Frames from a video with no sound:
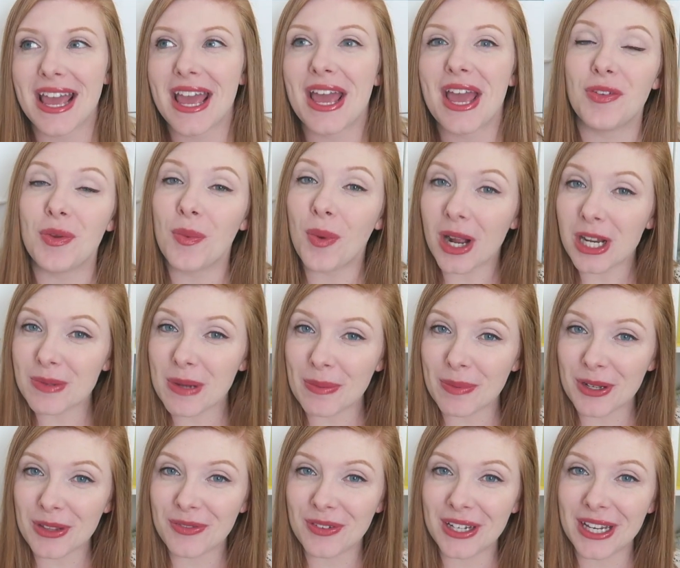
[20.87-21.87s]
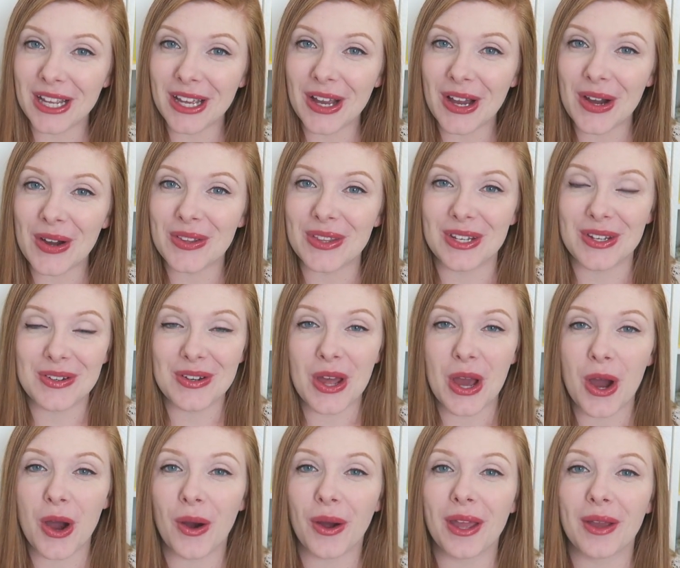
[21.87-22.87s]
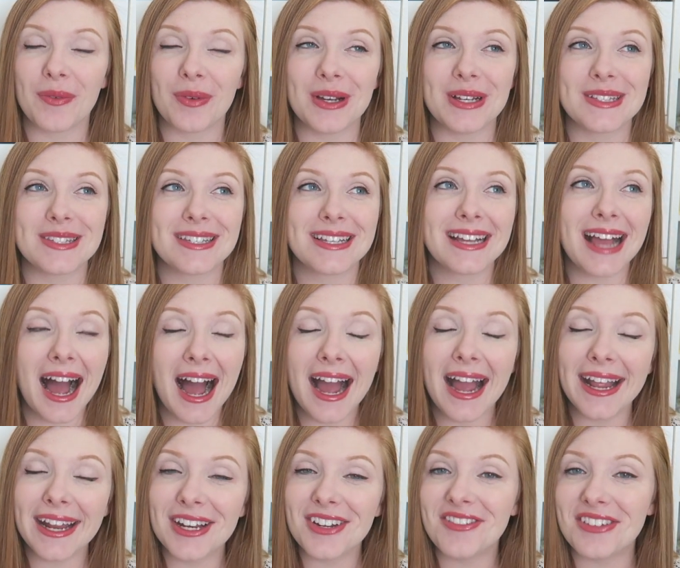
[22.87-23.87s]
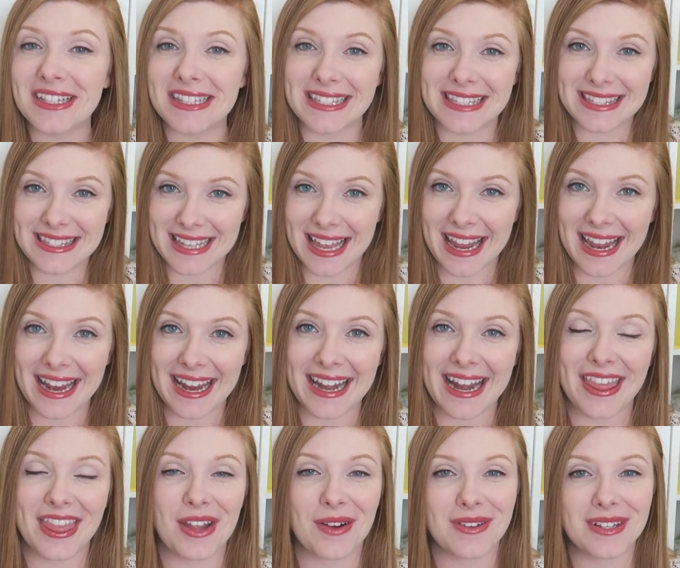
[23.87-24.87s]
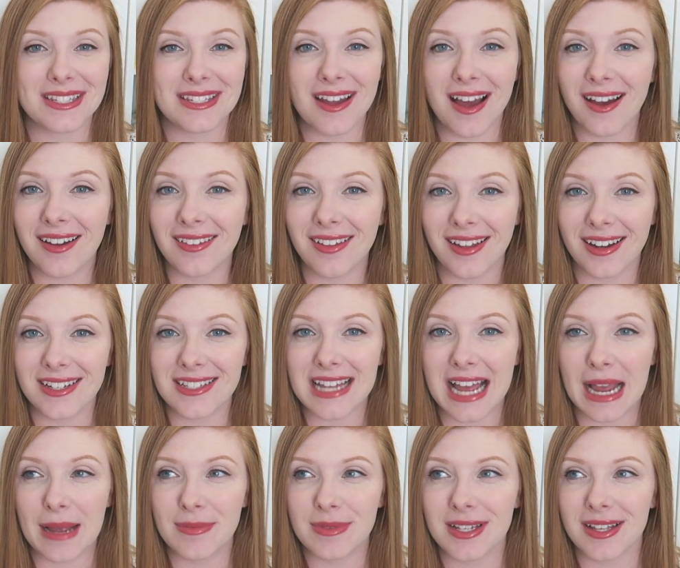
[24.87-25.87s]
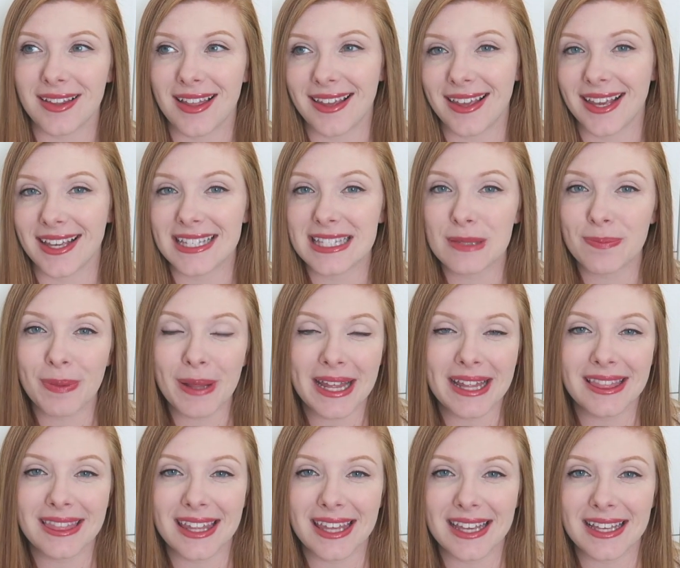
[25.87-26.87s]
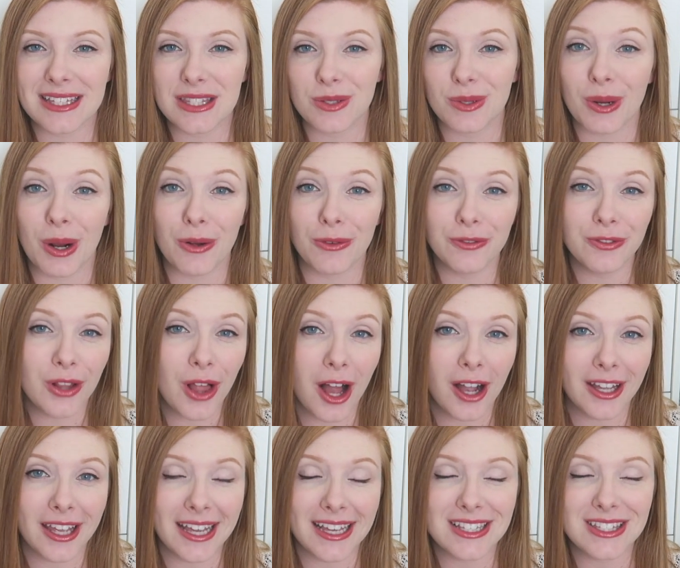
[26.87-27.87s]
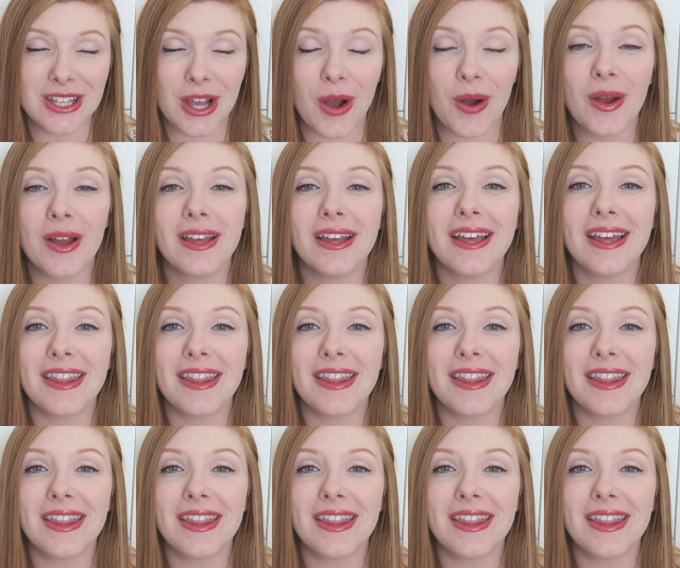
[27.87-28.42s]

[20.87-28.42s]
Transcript: if you watch my birth video then you know it was kind of insane and there was not a lot of time to like explain things throughout vlogging so